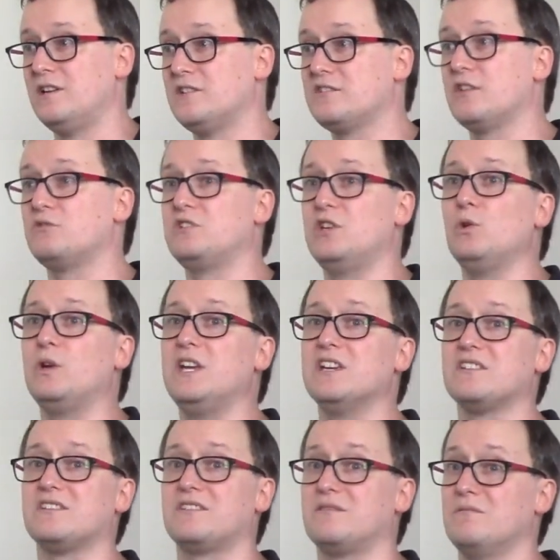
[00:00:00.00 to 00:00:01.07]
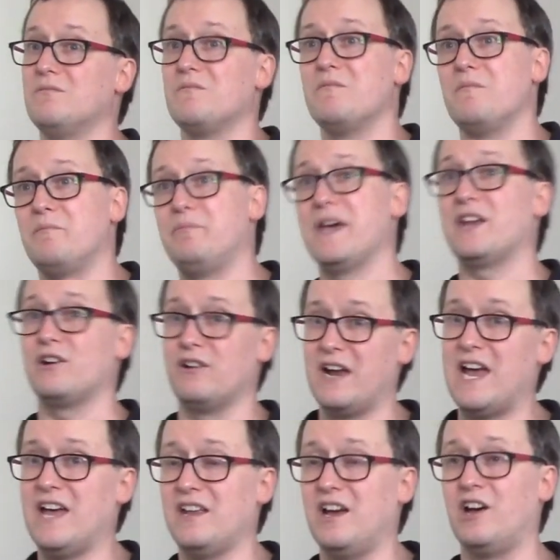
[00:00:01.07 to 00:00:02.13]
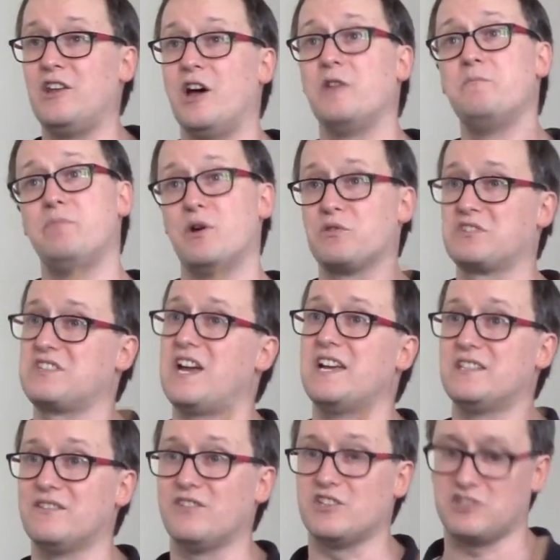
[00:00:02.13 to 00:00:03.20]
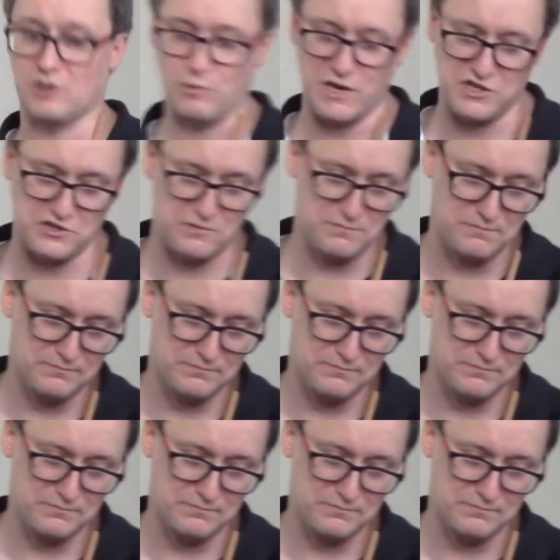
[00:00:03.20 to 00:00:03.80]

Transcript: So Tukey is better on both sides of this equation.